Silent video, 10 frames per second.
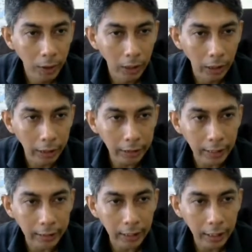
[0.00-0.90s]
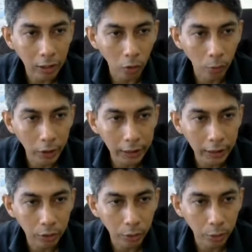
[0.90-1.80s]
it's actually
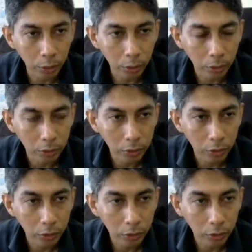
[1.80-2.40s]
converted to